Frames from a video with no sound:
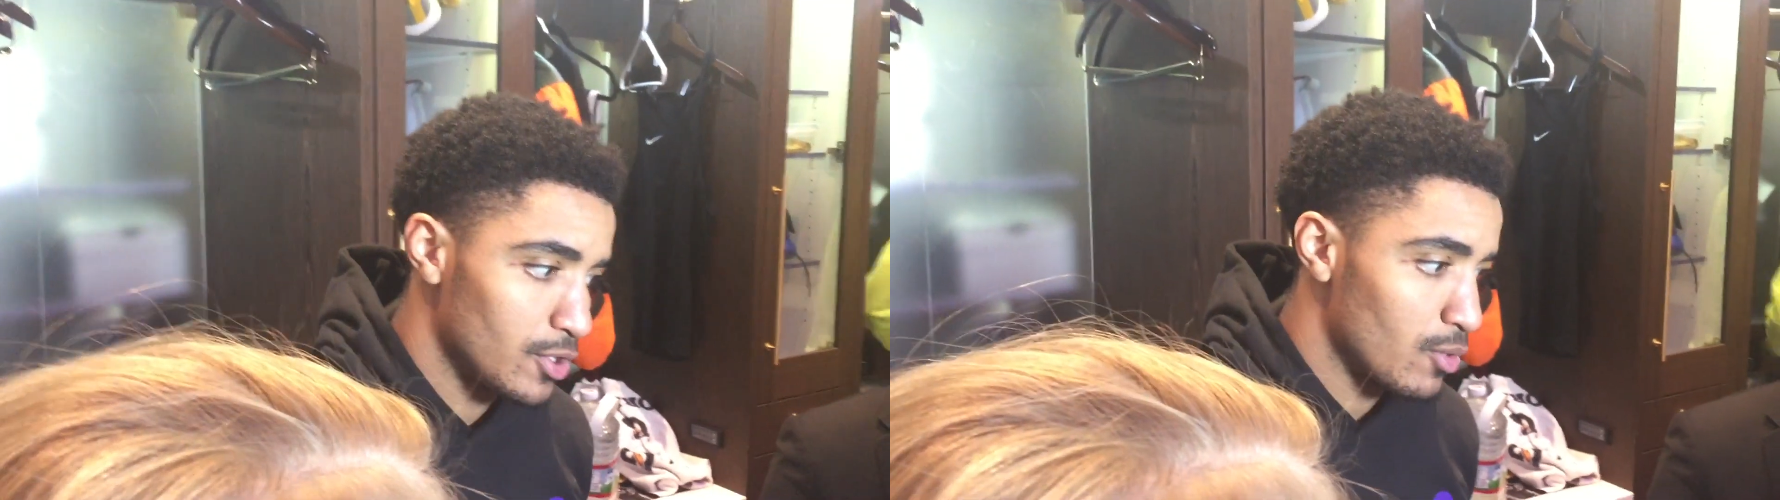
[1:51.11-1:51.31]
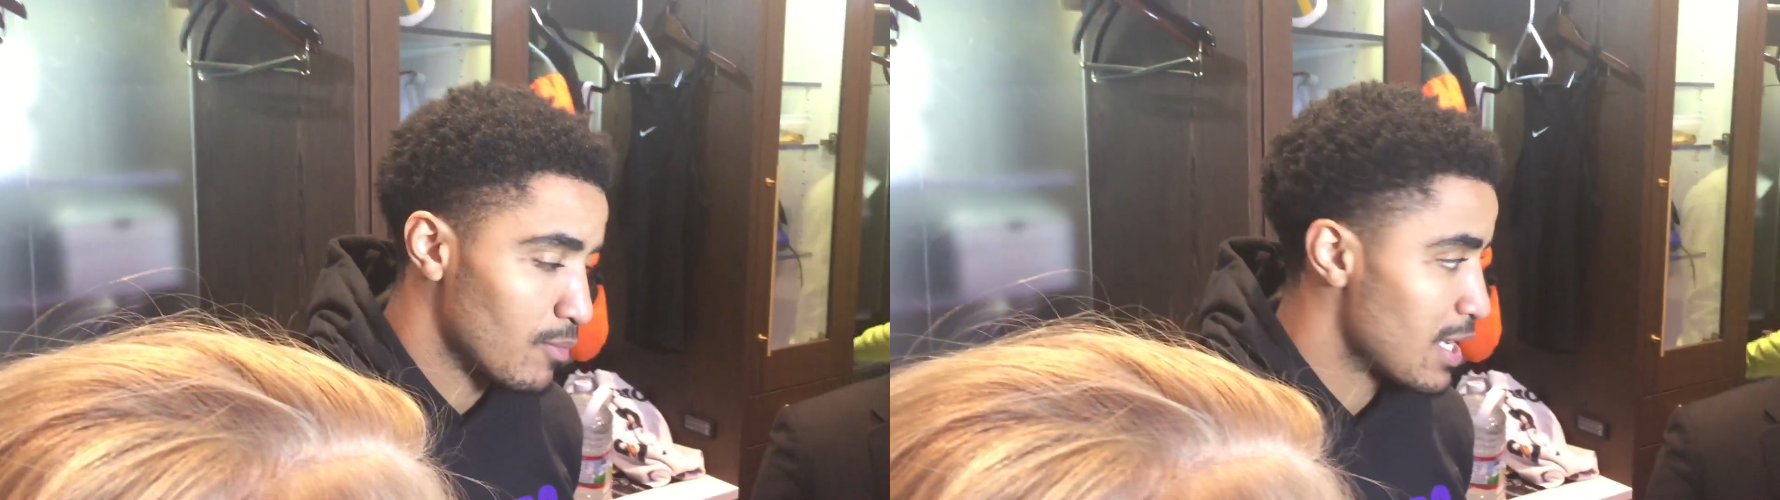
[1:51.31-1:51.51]

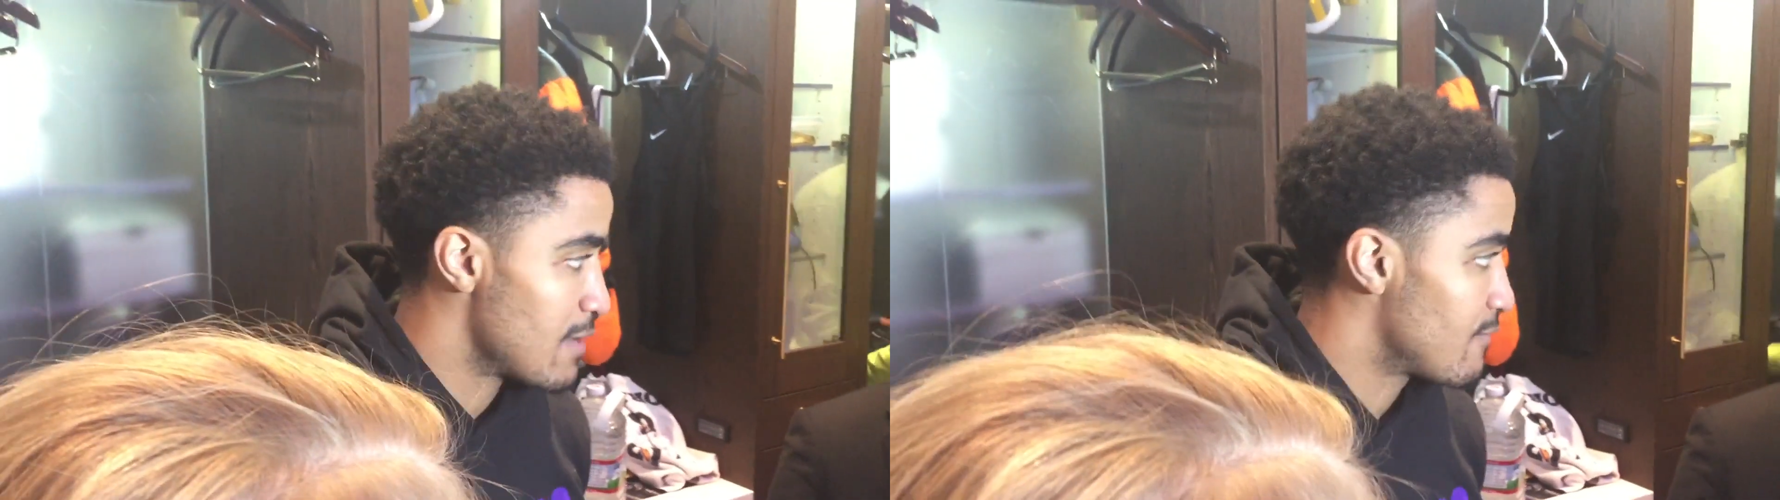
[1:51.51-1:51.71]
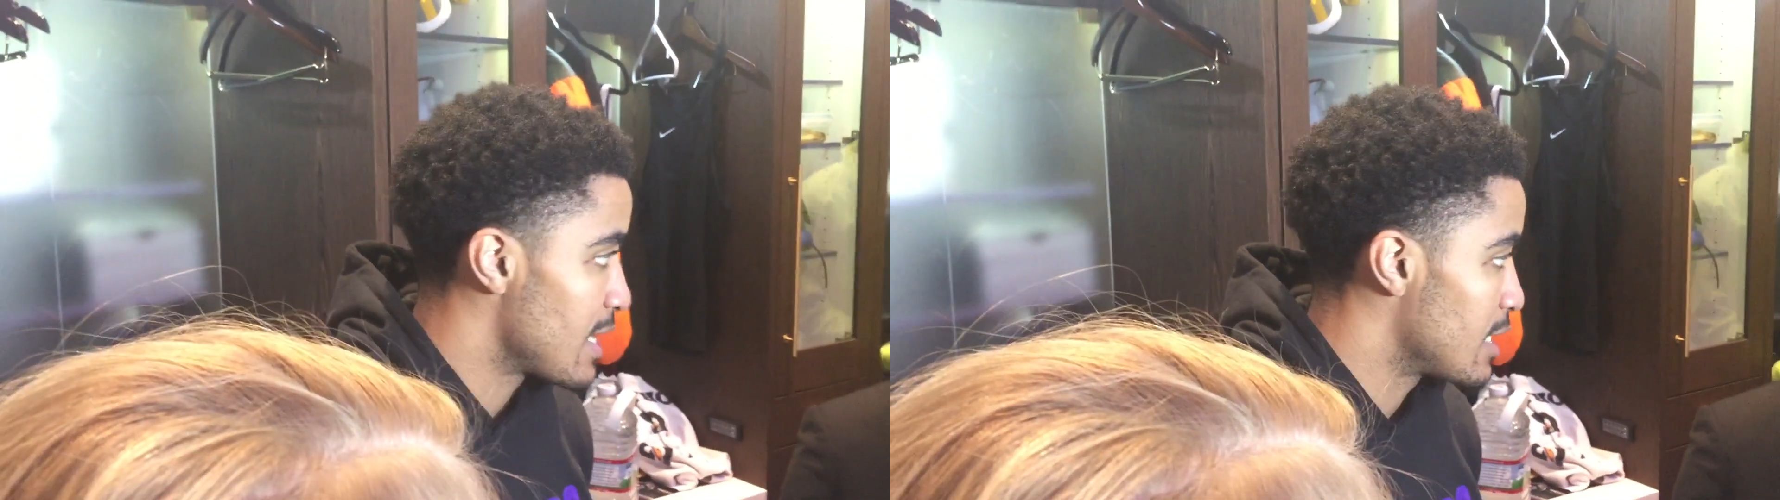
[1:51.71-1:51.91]
We're
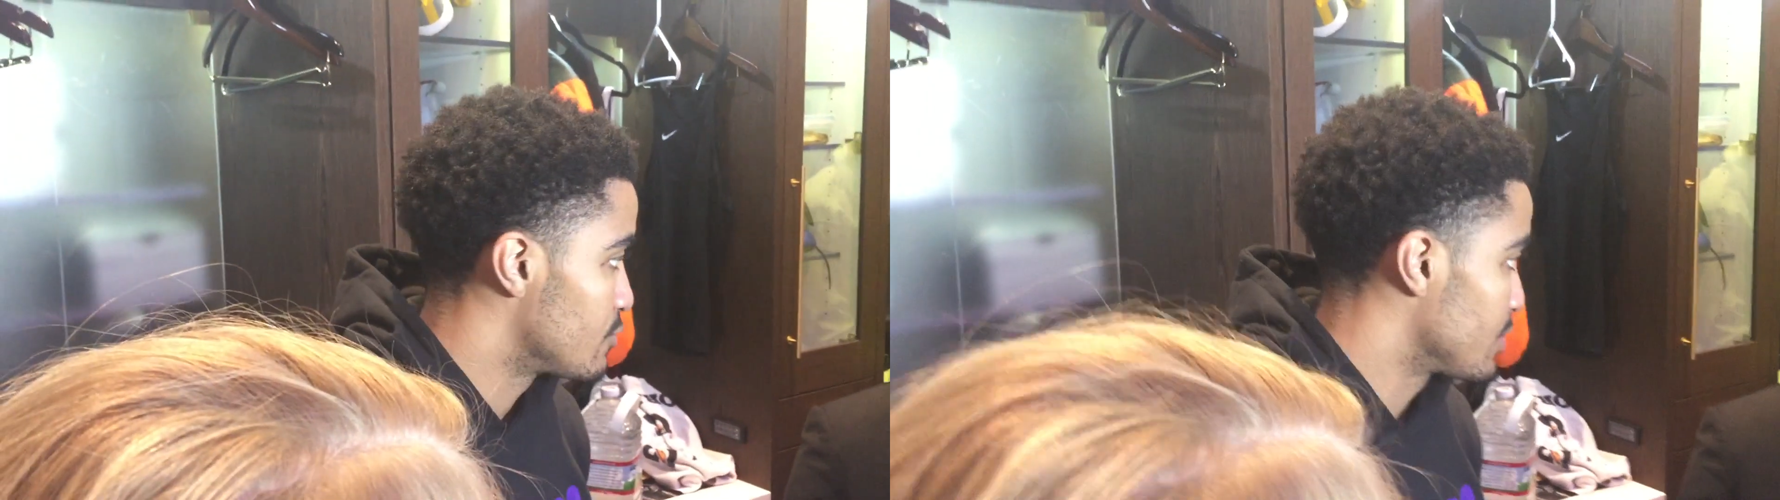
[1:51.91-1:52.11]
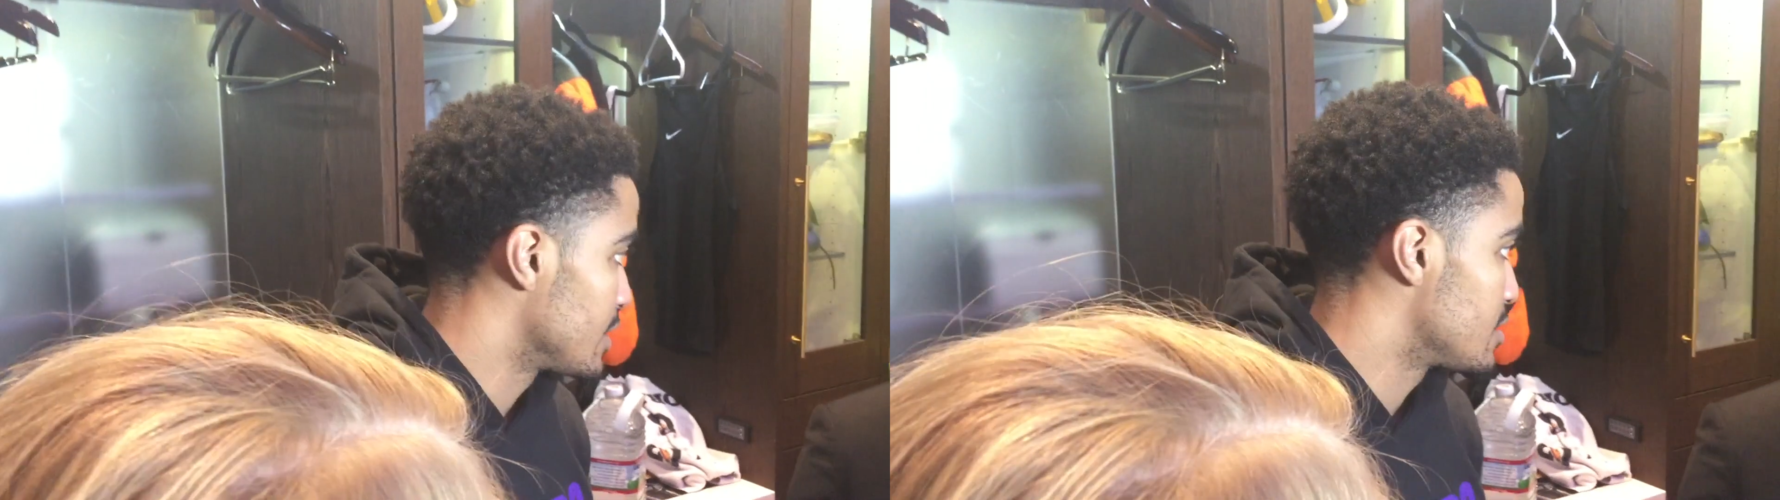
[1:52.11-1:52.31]
playing
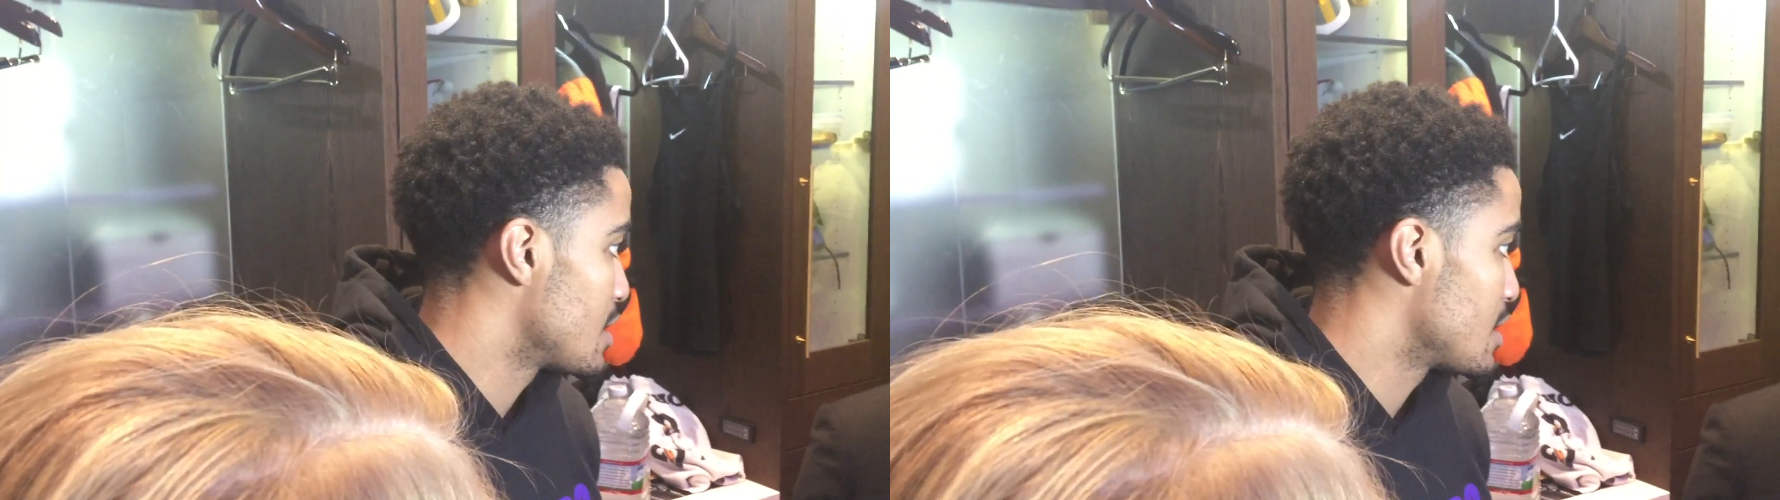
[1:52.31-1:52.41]
fast, we're getting